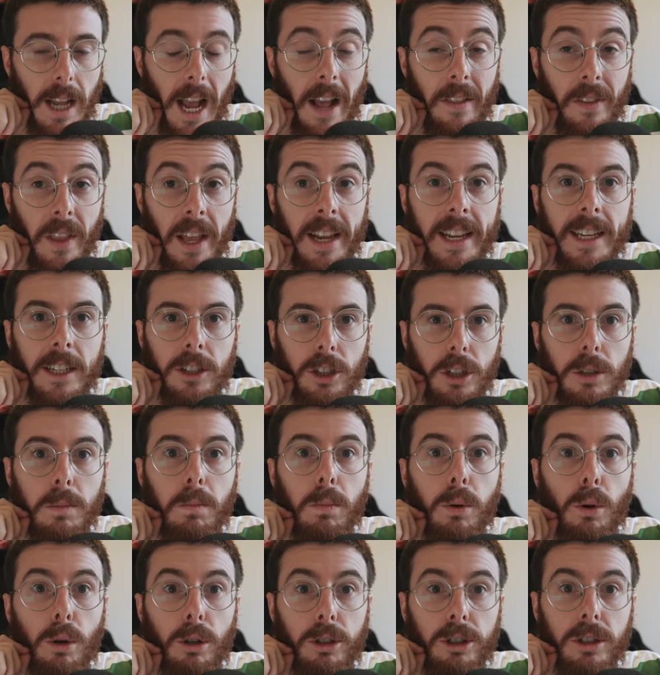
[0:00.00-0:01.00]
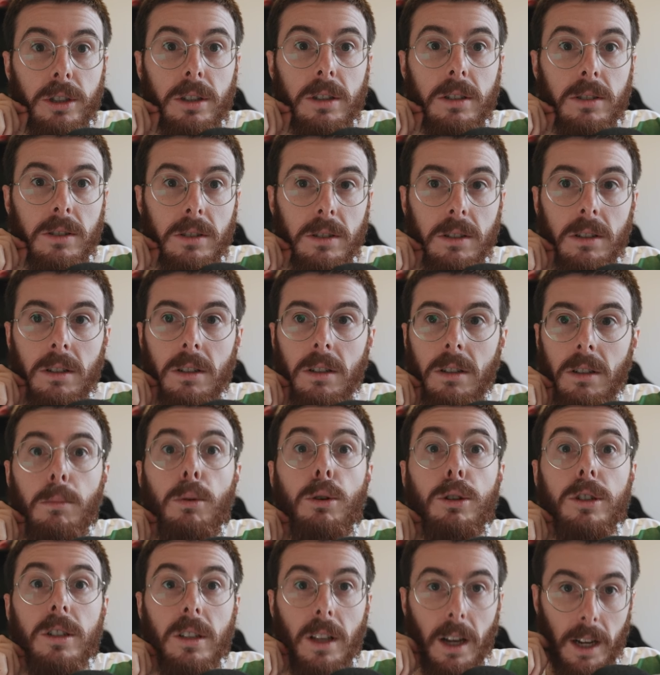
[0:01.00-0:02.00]
And then he just pushes.
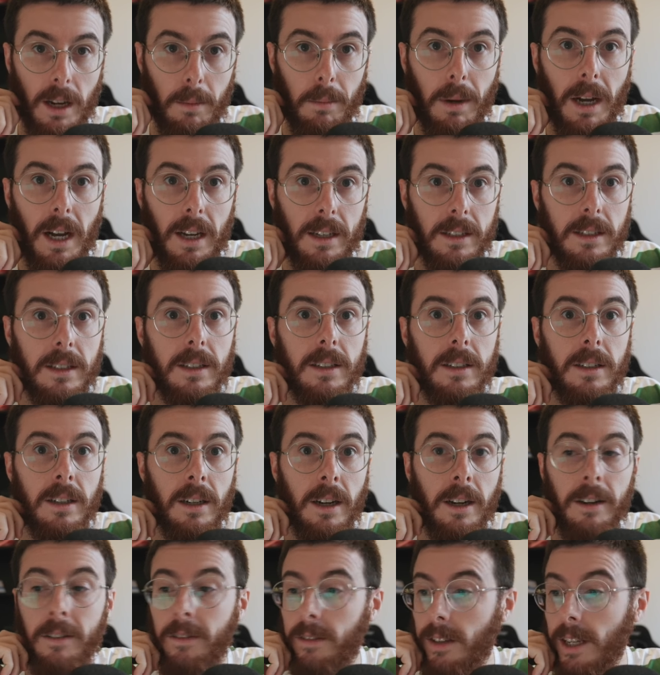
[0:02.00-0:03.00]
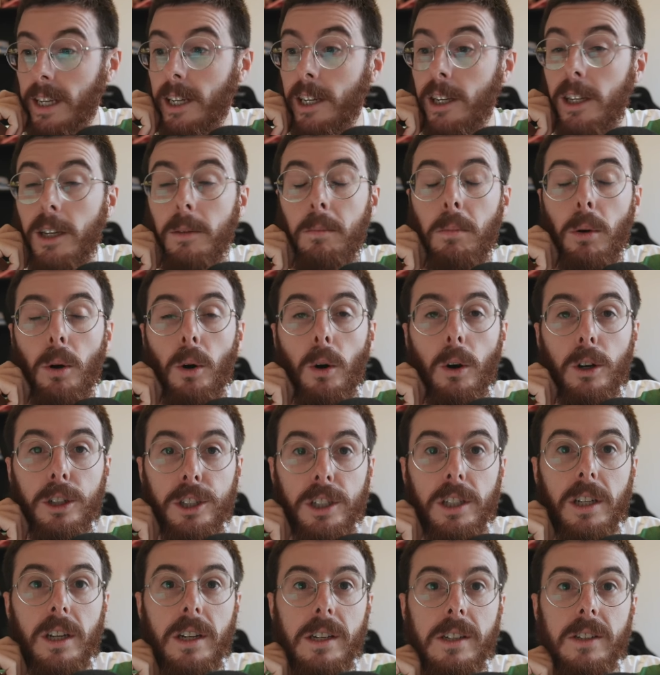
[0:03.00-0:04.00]
Push like a bastard, you know? He
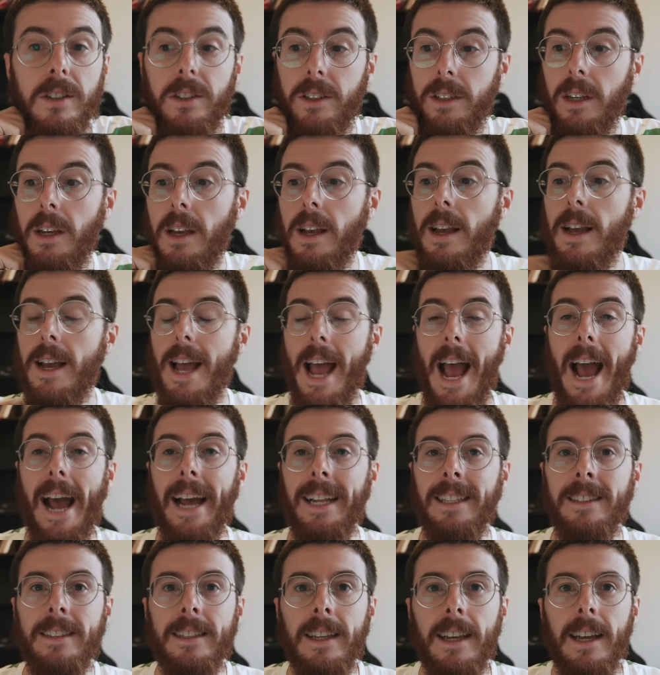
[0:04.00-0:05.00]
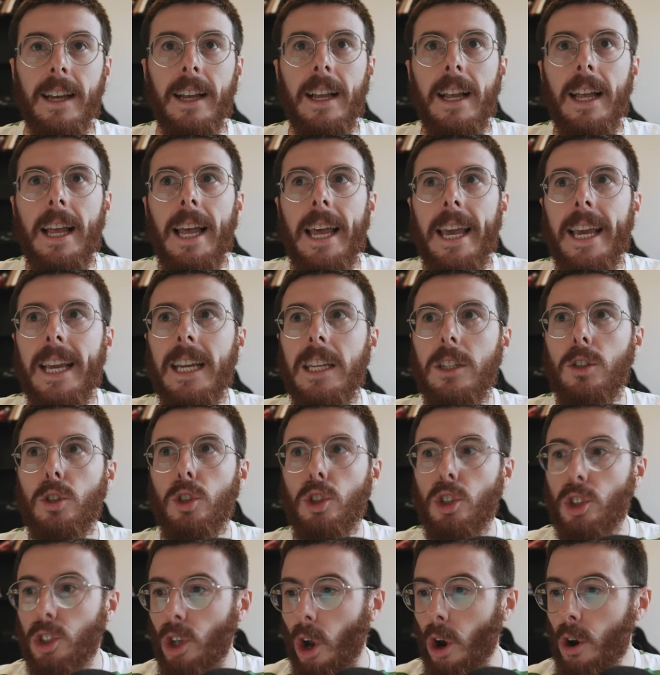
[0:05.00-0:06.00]
pushes. And he's
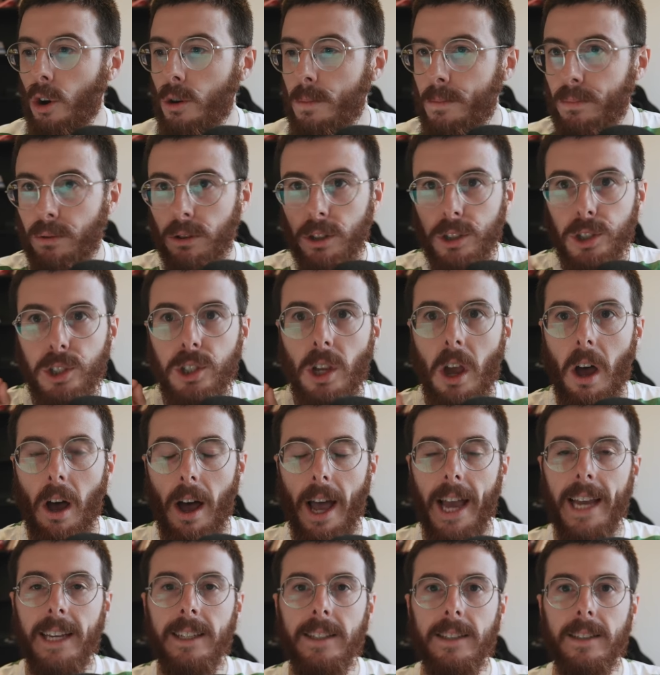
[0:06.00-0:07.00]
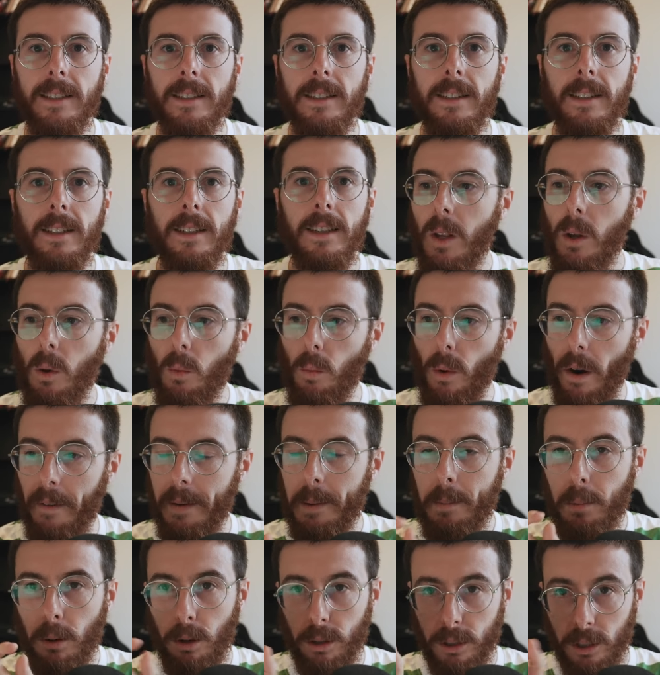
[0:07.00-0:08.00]
so precise where
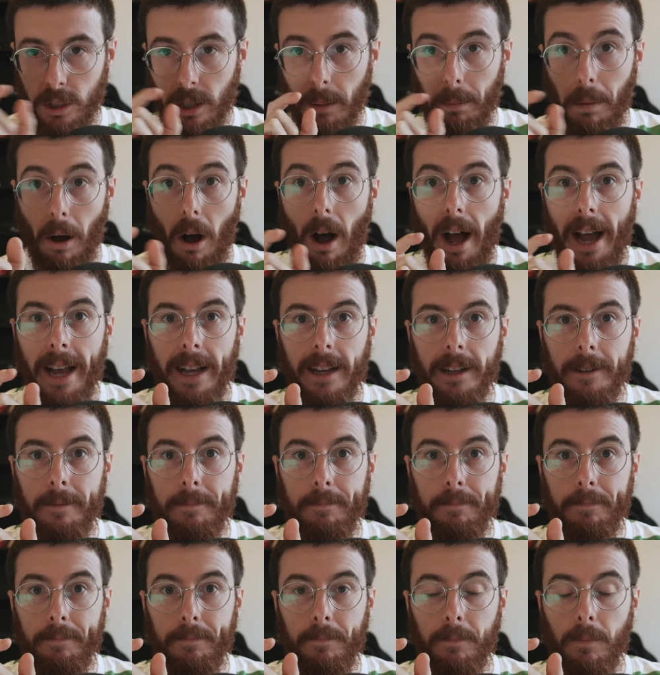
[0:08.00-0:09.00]
he puts the bike